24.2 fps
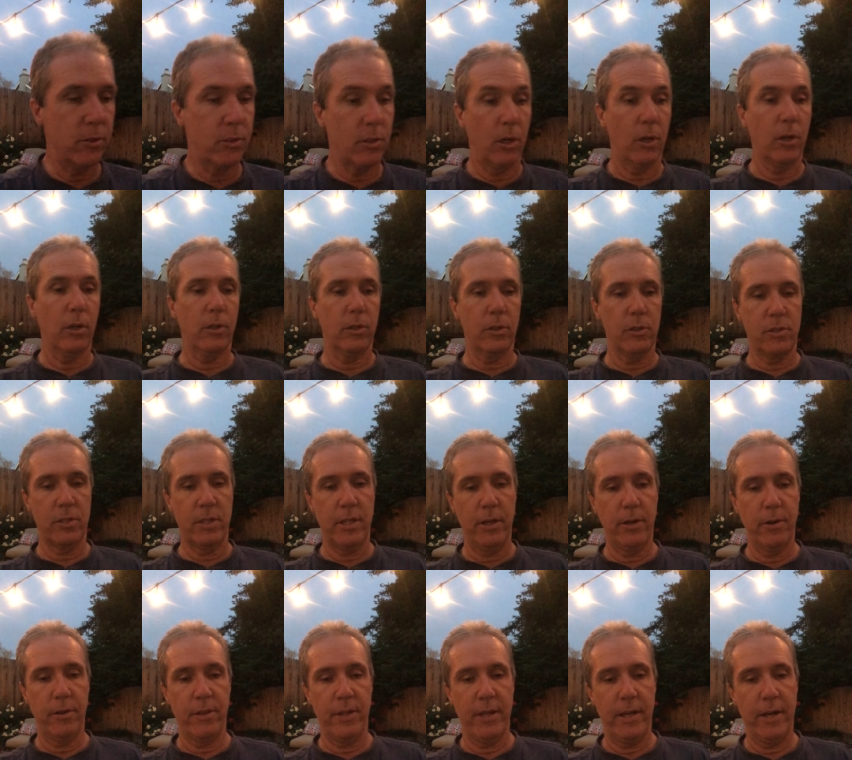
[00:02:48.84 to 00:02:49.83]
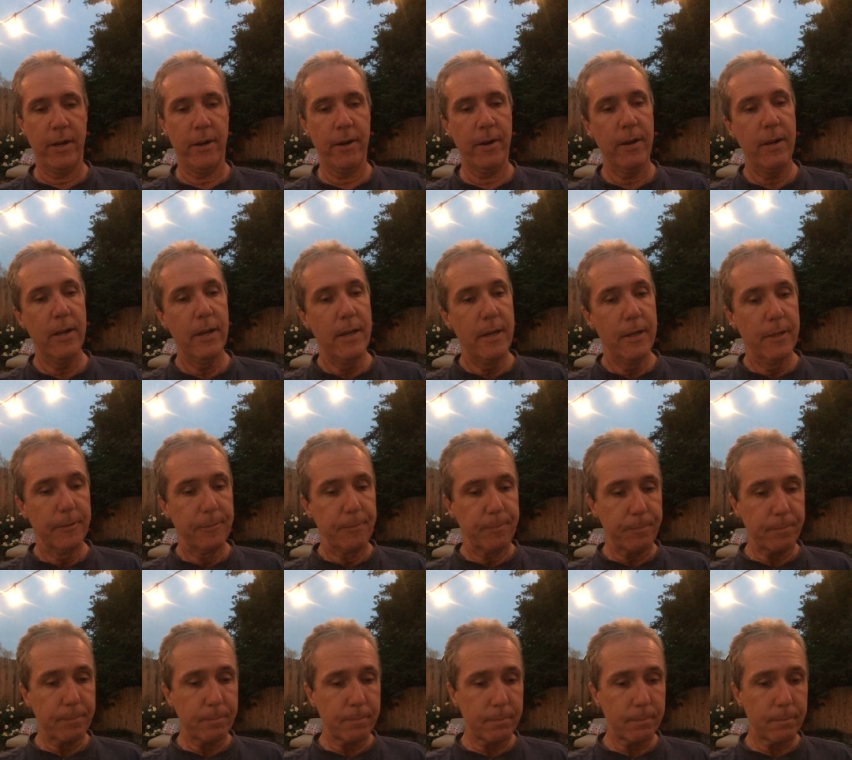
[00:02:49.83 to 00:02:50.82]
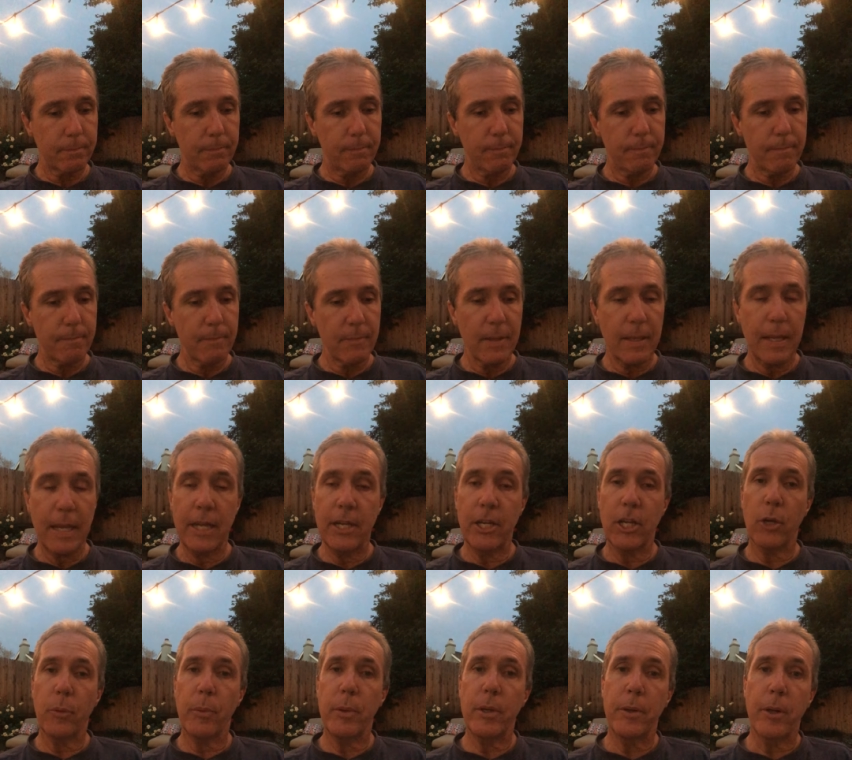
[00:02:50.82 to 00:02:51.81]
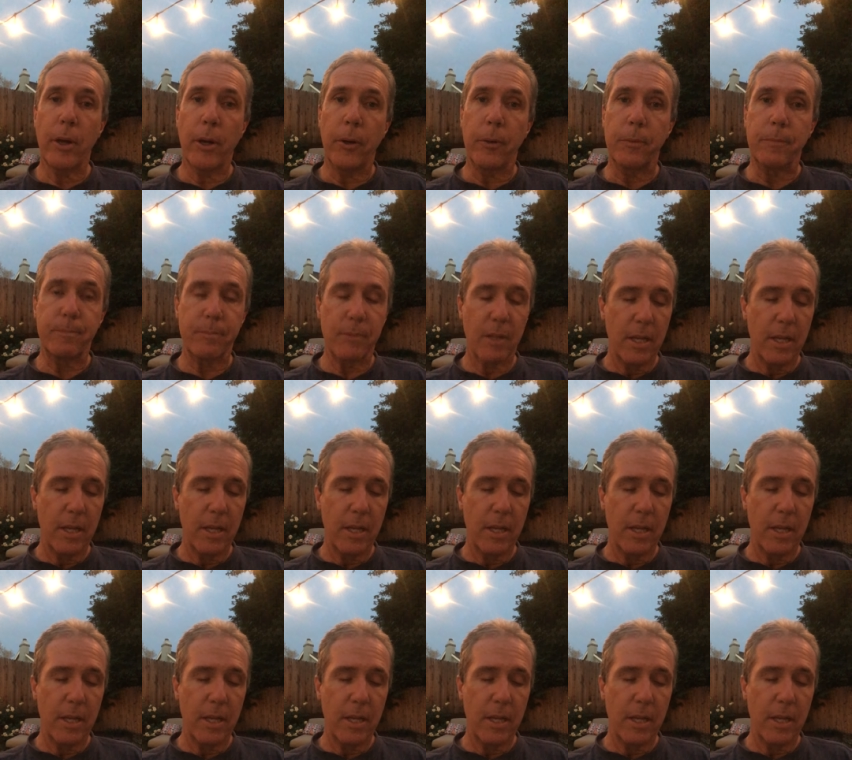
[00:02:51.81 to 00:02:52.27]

dolls that are there. And here we go.